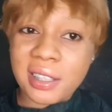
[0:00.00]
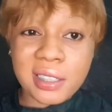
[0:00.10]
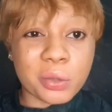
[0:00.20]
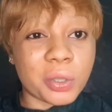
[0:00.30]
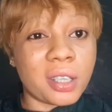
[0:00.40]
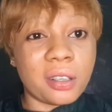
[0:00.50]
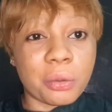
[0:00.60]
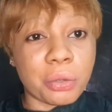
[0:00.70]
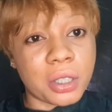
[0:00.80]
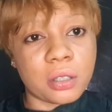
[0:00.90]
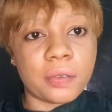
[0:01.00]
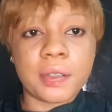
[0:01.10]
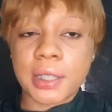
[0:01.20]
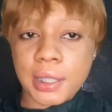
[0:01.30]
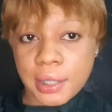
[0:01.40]
It is within the range of
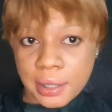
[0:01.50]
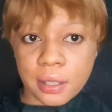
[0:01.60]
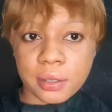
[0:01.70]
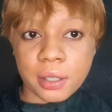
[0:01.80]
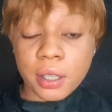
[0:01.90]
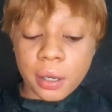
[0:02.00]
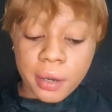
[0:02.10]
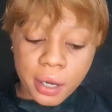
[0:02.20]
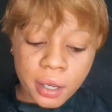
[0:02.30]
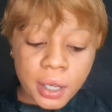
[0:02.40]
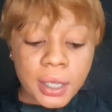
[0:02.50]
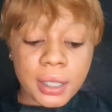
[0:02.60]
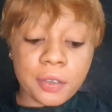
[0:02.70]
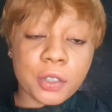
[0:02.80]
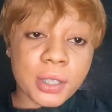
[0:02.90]
6,000 naira,
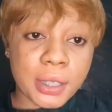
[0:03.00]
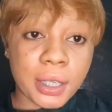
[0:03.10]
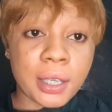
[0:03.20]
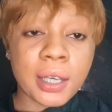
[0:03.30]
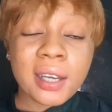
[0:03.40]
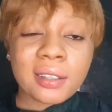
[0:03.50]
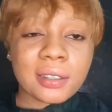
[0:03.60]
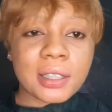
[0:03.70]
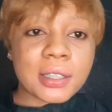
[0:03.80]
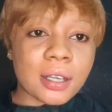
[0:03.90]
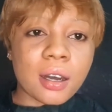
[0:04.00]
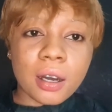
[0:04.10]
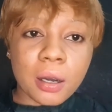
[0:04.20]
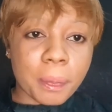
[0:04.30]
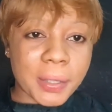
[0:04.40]
give or take. This
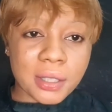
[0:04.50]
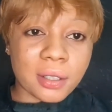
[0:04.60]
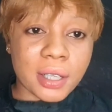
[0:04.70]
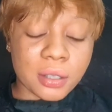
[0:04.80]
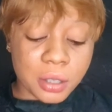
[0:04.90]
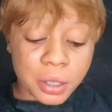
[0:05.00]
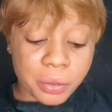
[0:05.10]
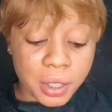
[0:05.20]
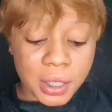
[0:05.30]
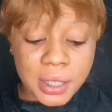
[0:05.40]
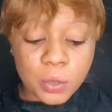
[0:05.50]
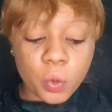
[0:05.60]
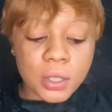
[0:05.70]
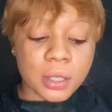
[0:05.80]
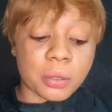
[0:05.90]
particular sunscreen is
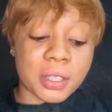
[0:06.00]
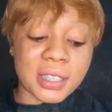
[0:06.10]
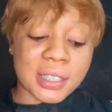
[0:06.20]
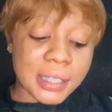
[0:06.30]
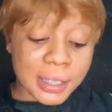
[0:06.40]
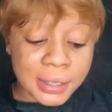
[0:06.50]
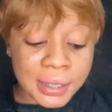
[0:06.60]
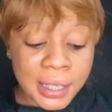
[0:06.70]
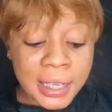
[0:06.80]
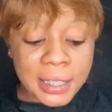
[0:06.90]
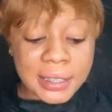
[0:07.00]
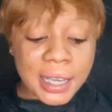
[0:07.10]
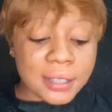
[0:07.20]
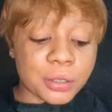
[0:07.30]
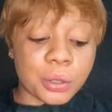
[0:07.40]
water resistant. It
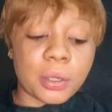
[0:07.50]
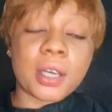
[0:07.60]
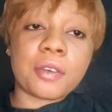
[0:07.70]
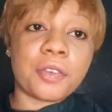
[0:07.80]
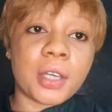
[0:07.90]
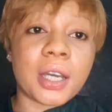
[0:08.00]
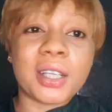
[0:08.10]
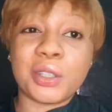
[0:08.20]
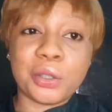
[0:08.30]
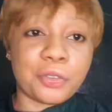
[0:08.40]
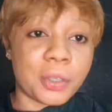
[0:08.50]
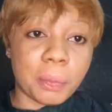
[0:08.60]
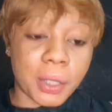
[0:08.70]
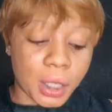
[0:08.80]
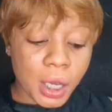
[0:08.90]
has UAV and
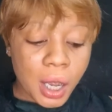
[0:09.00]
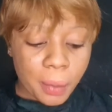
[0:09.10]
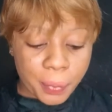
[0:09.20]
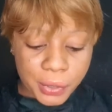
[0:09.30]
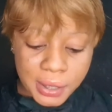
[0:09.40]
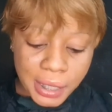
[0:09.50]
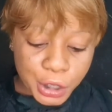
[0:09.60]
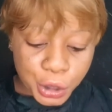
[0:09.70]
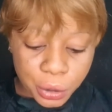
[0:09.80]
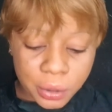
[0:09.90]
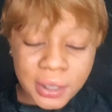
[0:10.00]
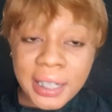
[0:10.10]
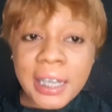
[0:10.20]
UVB protection.